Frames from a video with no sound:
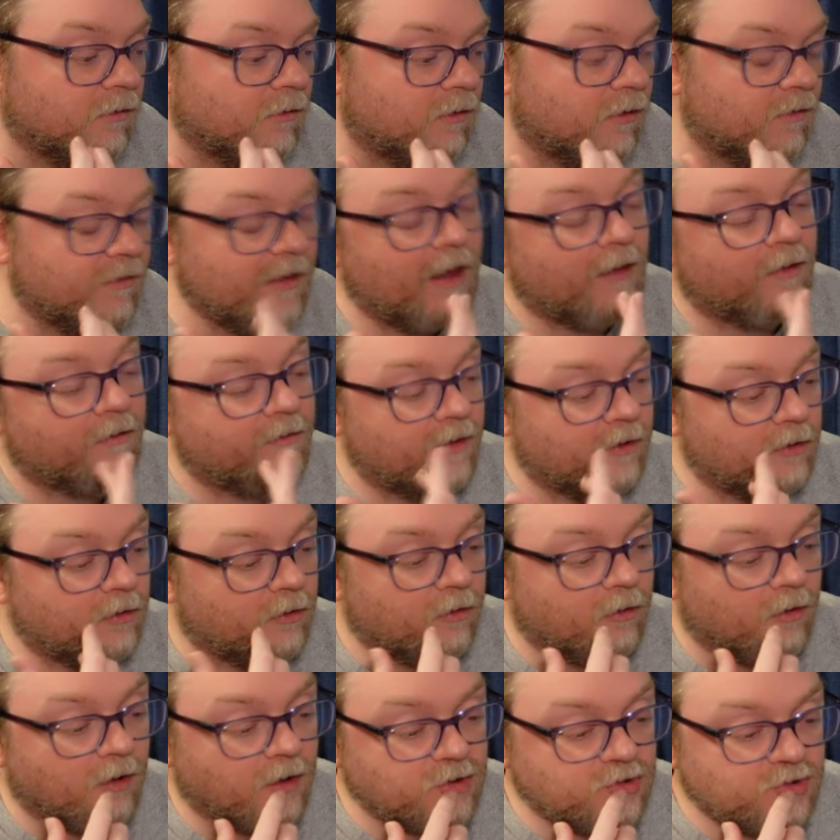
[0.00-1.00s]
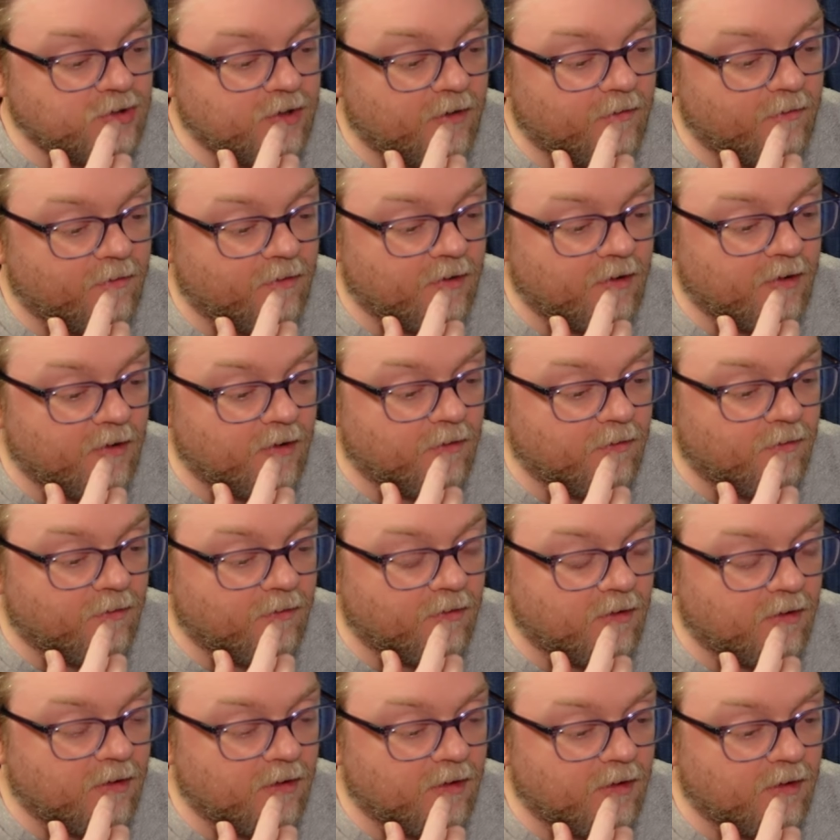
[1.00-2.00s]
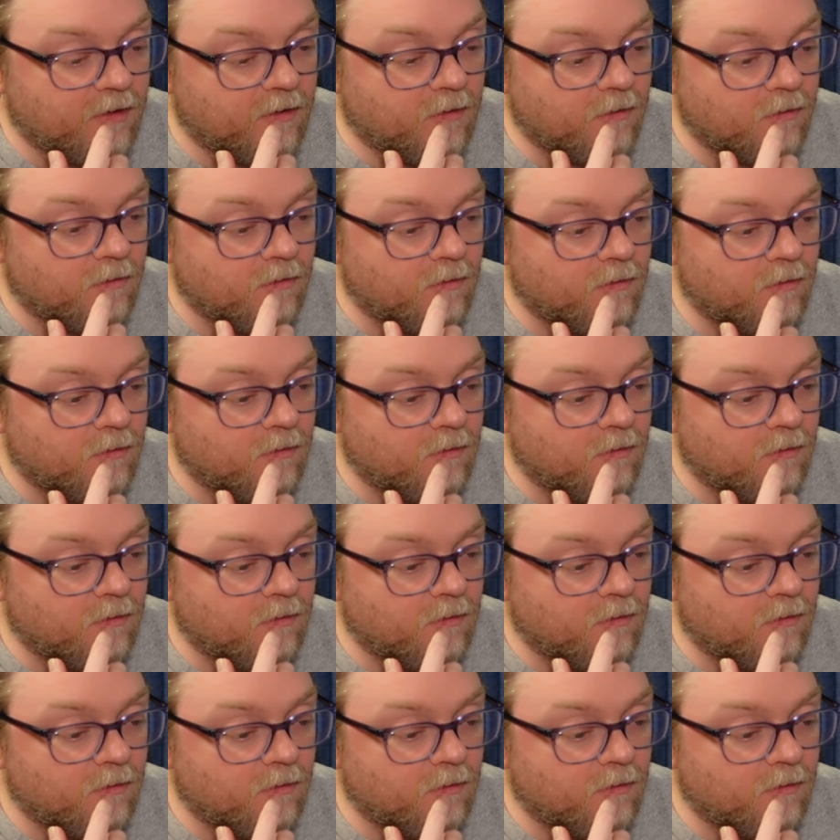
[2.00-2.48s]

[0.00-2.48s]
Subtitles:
because Alexander Courage did the